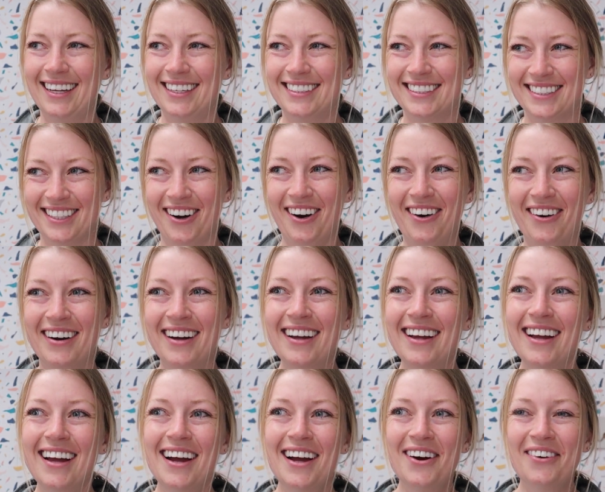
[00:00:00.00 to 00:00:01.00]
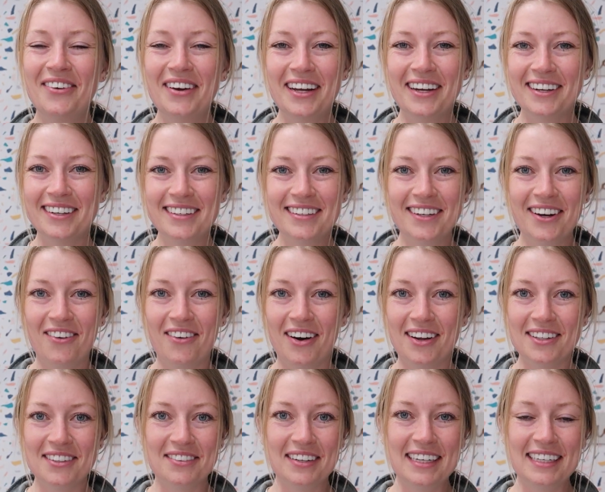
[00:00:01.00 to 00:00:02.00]
So we couldn't go
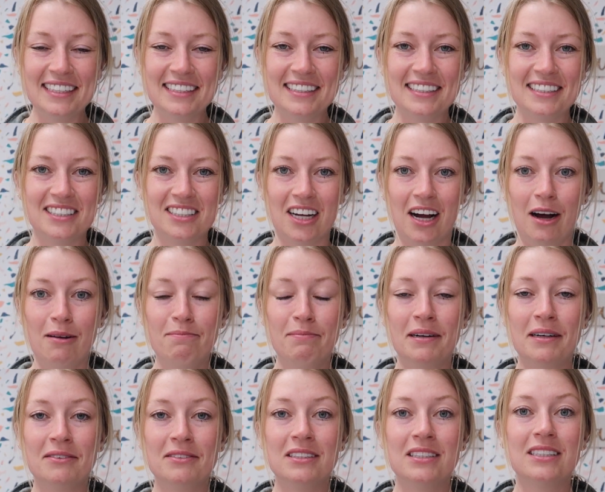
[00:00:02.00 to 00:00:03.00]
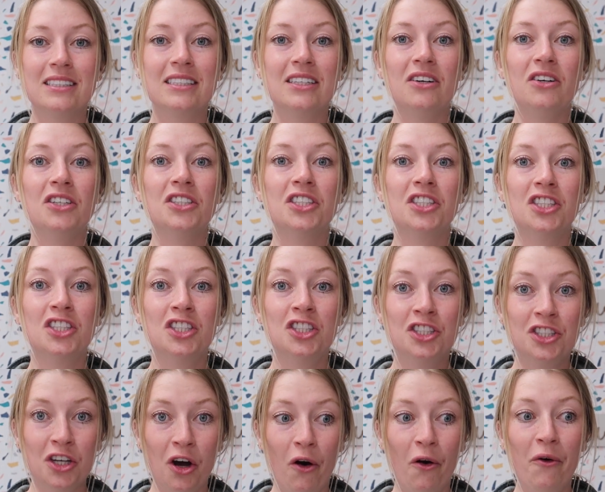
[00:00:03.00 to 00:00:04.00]
all the way to the top, but it was still
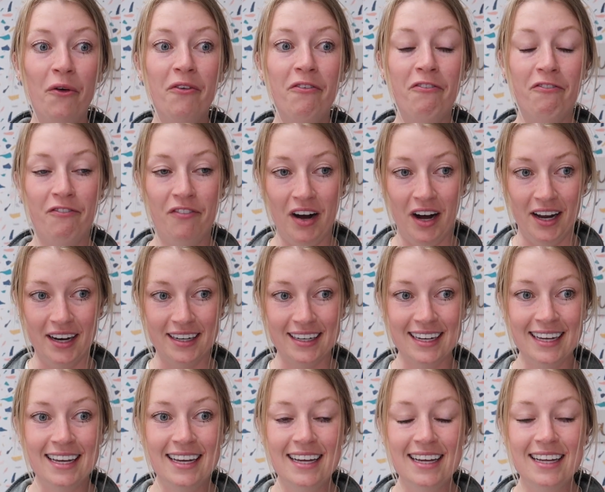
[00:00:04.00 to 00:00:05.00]
so fun.